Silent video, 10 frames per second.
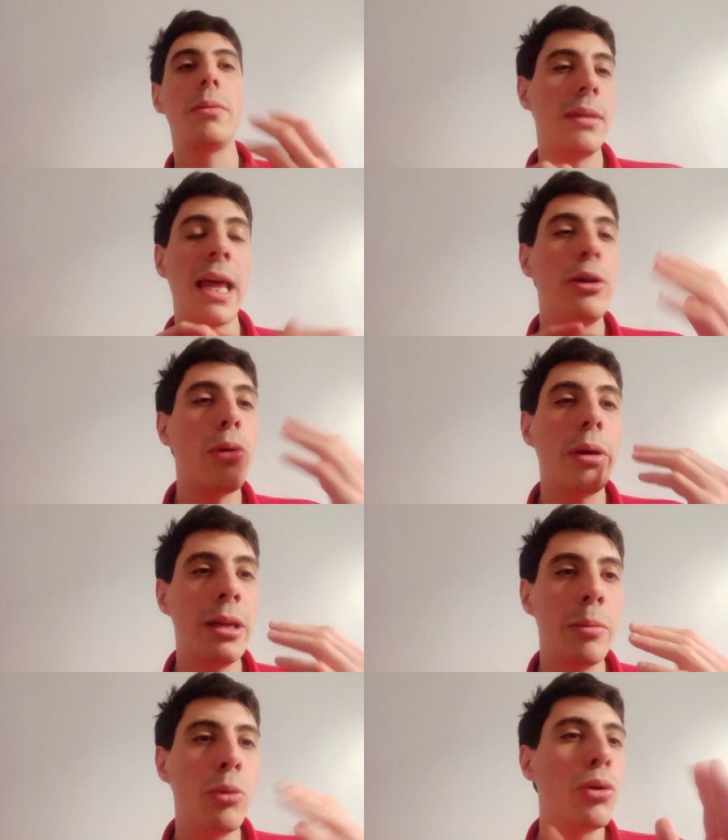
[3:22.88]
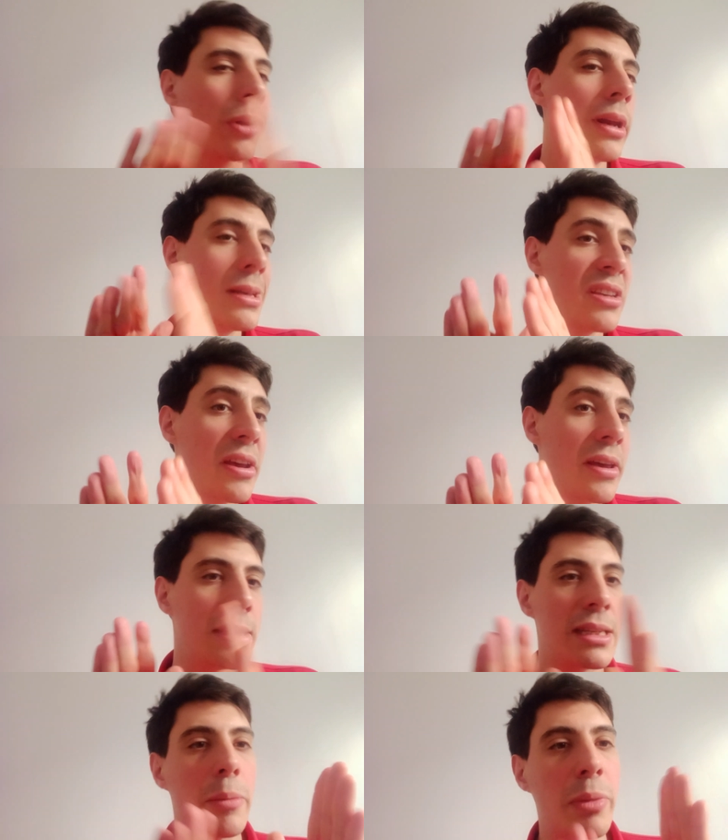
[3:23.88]
later on in the book, not necessarily at
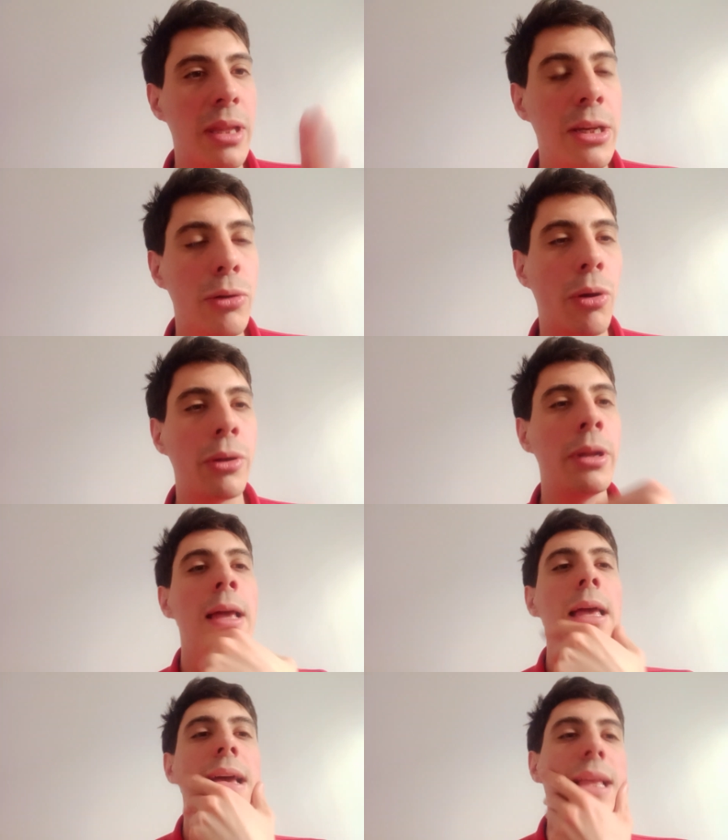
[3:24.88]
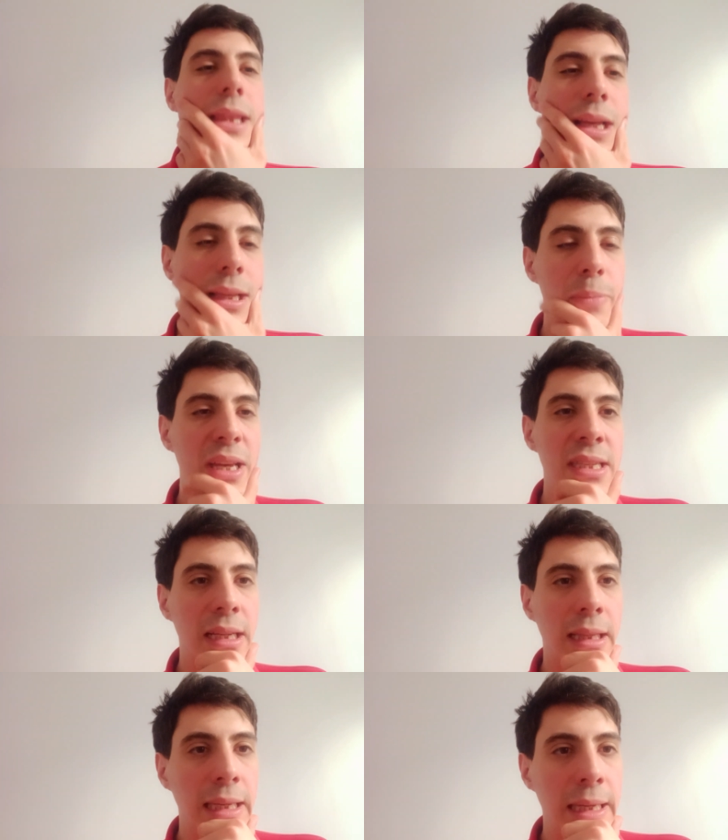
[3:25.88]
the start, but later on, that
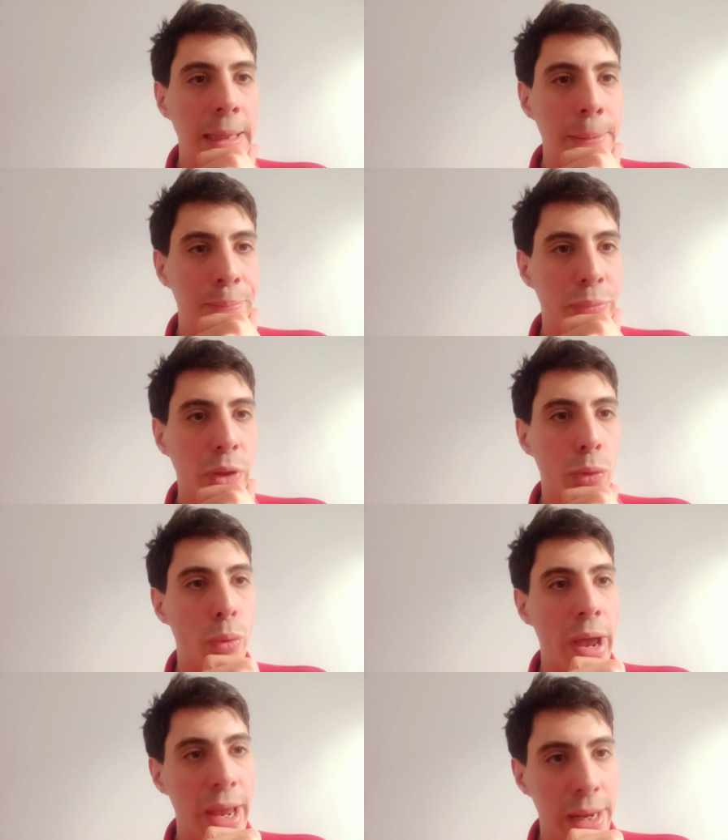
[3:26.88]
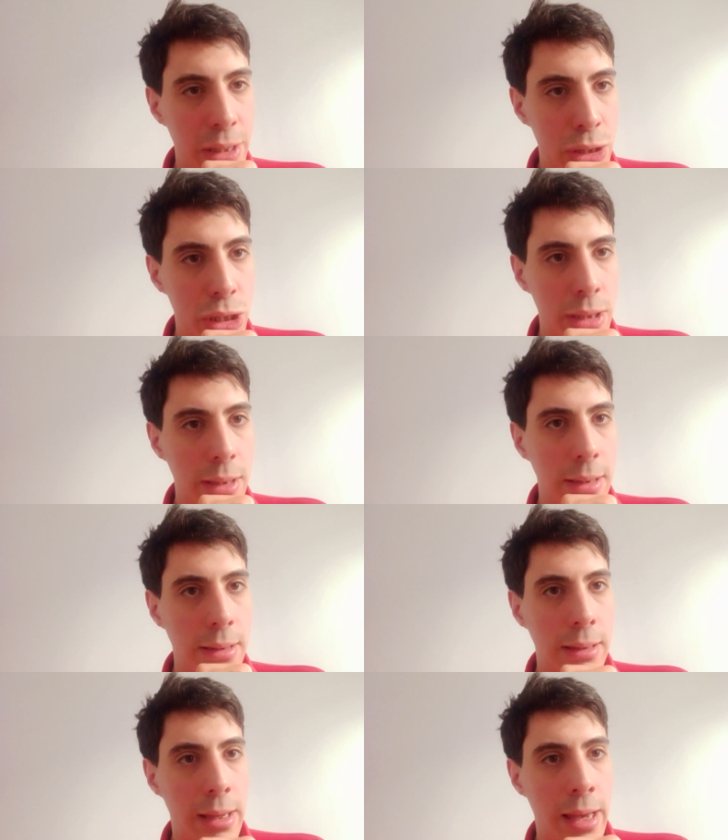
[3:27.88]
basically rage
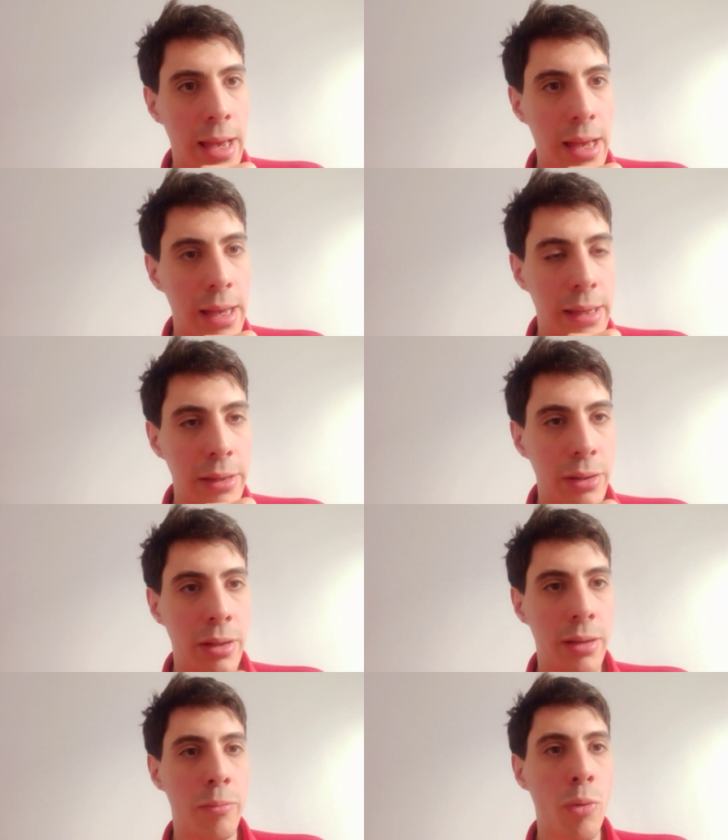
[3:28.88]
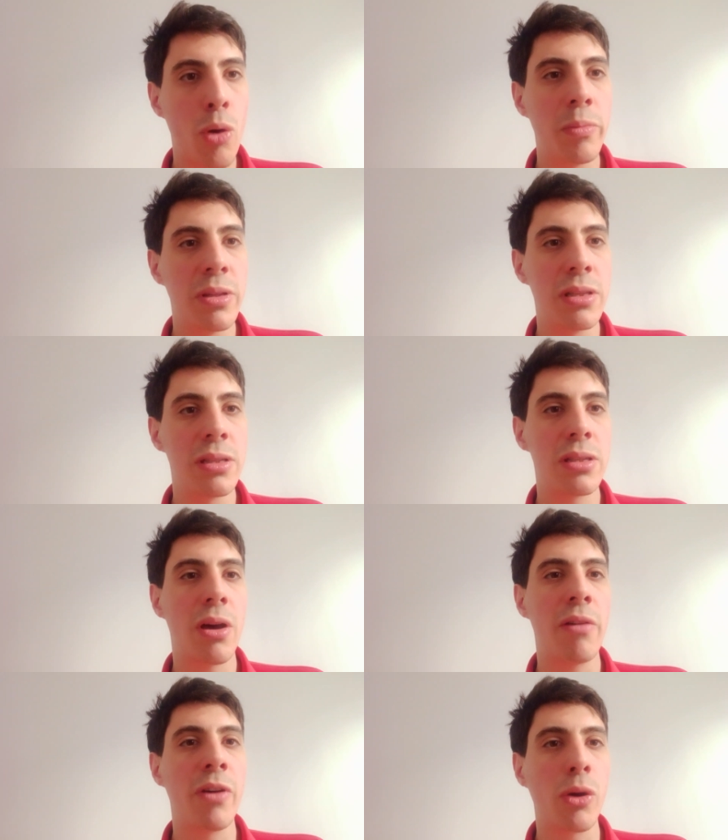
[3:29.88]
and
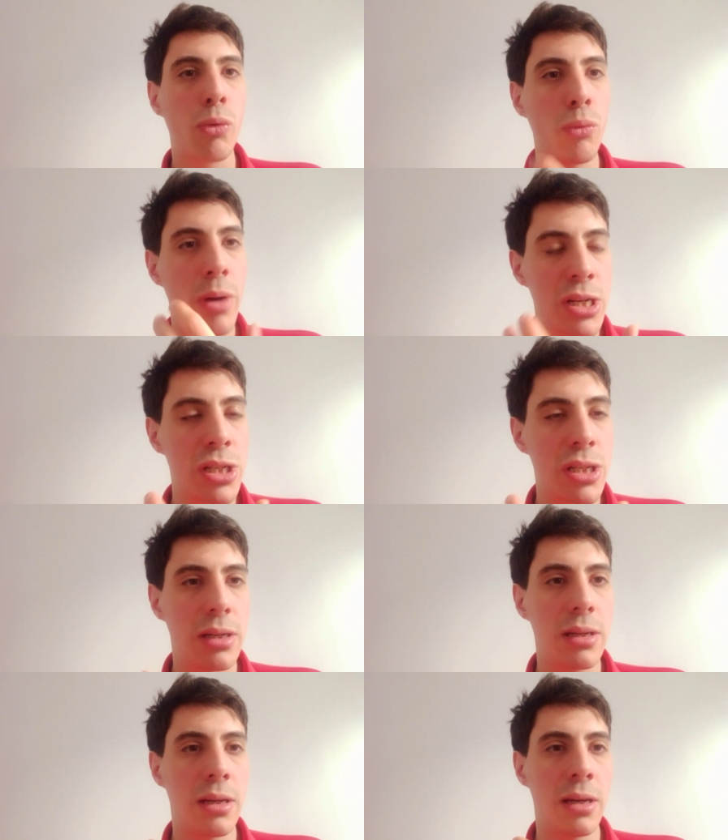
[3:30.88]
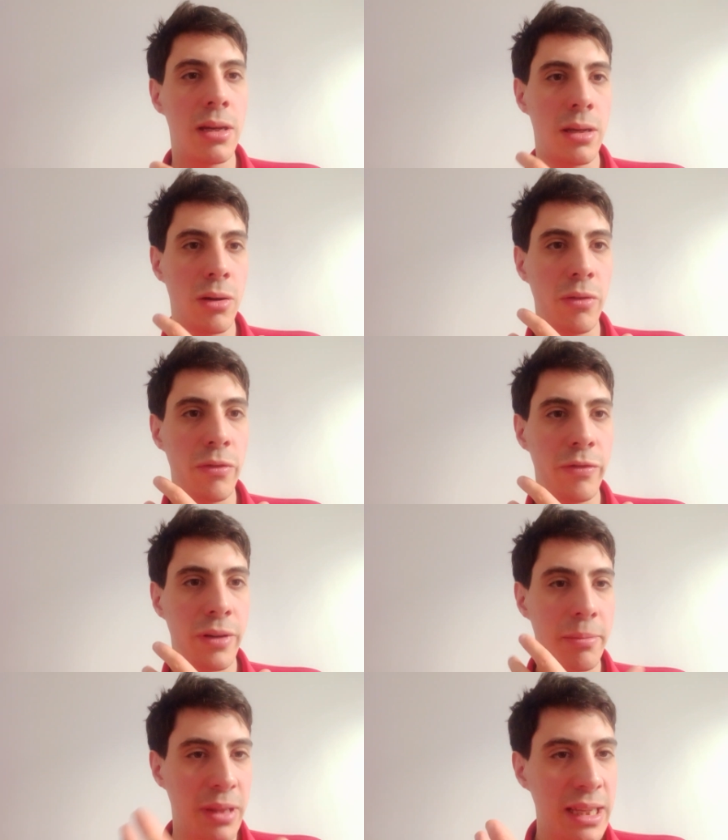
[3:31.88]
moments of aggression and of
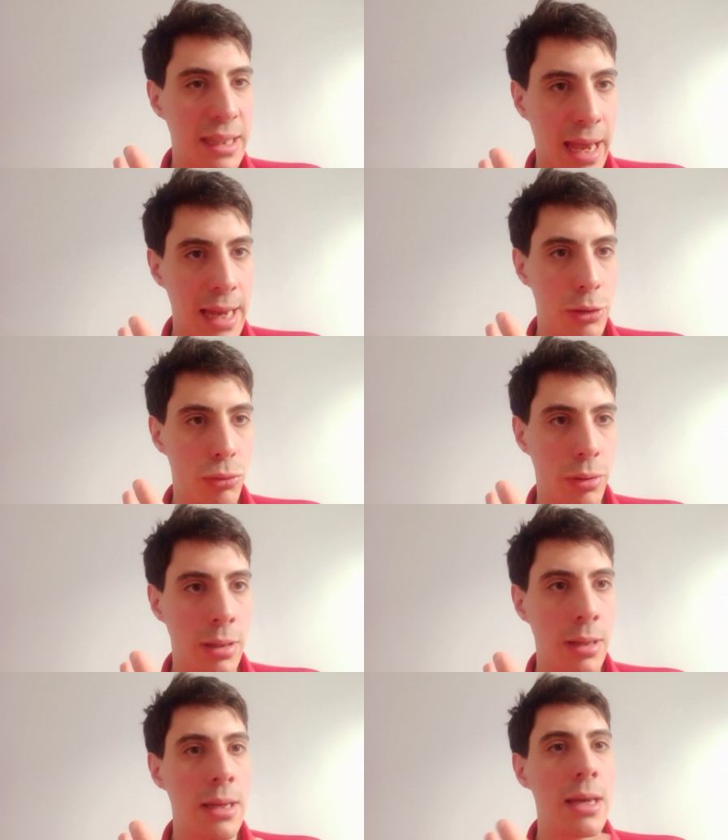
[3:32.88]
complete hatred